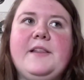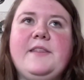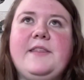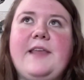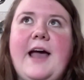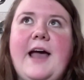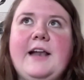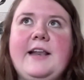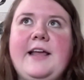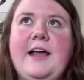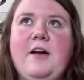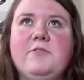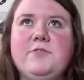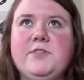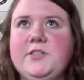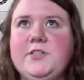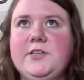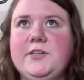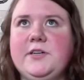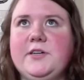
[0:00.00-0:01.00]
that
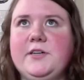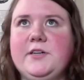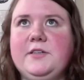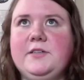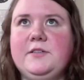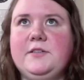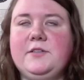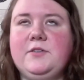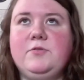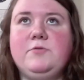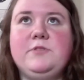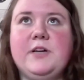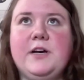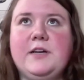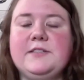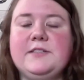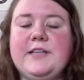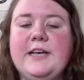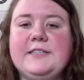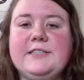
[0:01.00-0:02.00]
counselor who
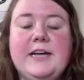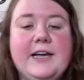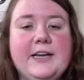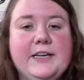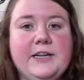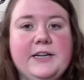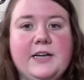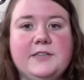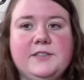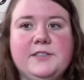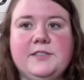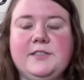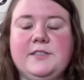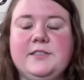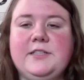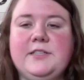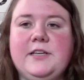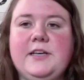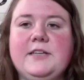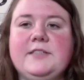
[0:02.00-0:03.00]
does that diagnostic
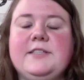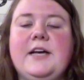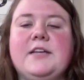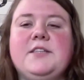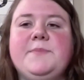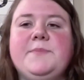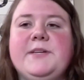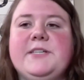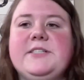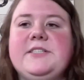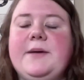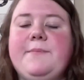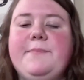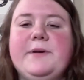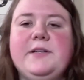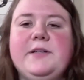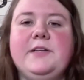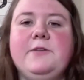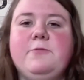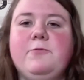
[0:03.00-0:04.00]
assessment
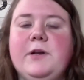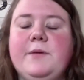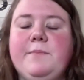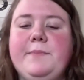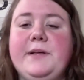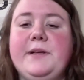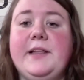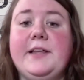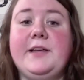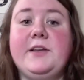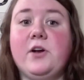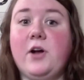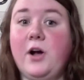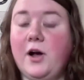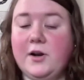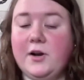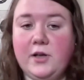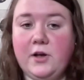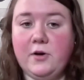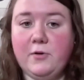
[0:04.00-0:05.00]
typically wouldn't be like your
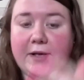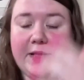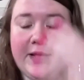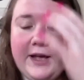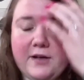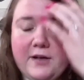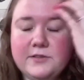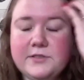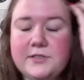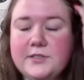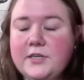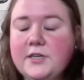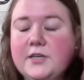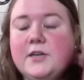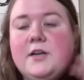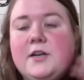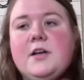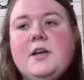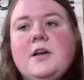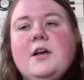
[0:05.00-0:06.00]
ongoing
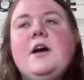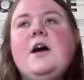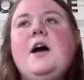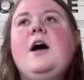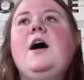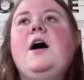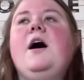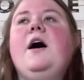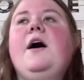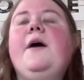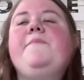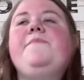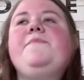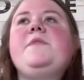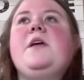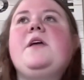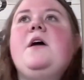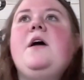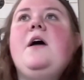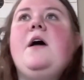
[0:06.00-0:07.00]
counselor.
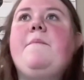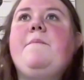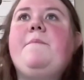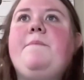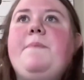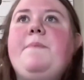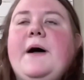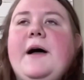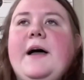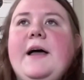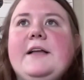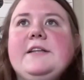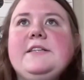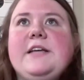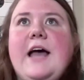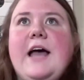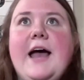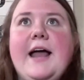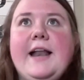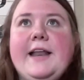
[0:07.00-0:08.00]
But
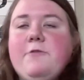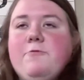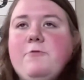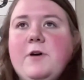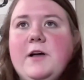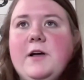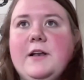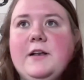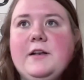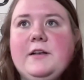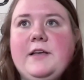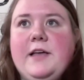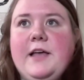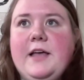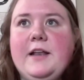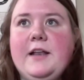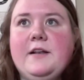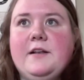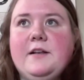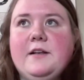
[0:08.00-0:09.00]
anyone
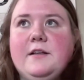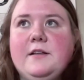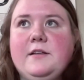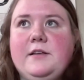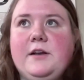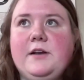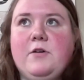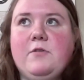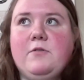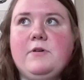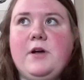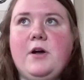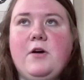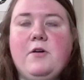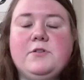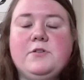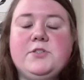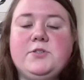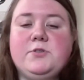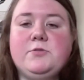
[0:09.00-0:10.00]
can,
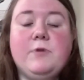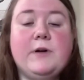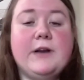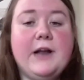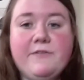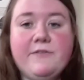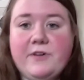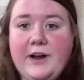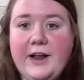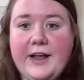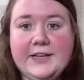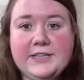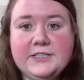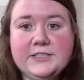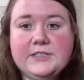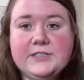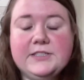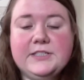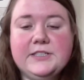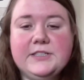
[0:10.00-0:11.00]
go to whatever
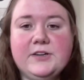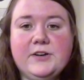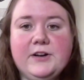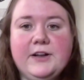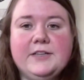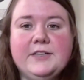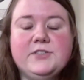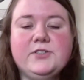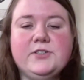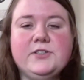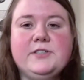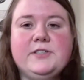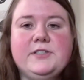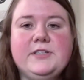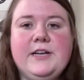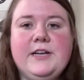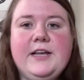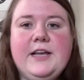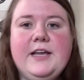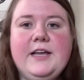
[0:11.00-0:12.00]
agency they're
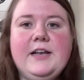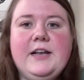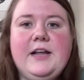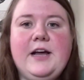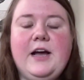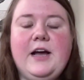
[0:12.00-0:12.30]
interested in.